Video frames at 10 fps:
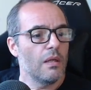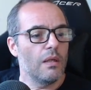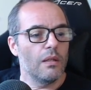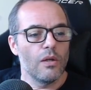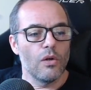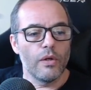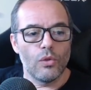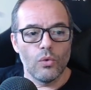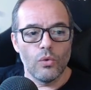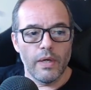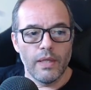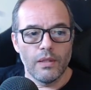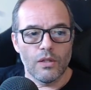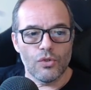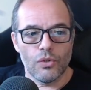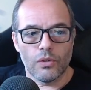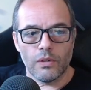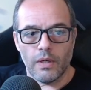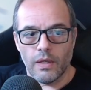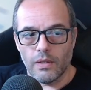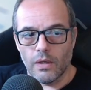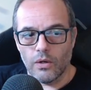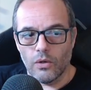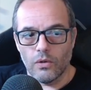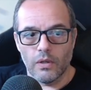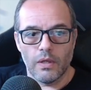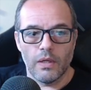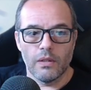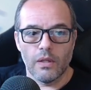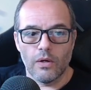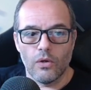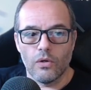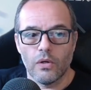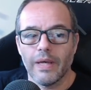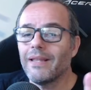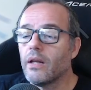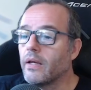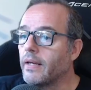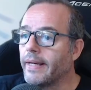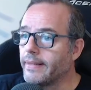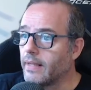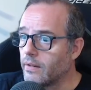it is going to enter short, enter long, enter long, enter.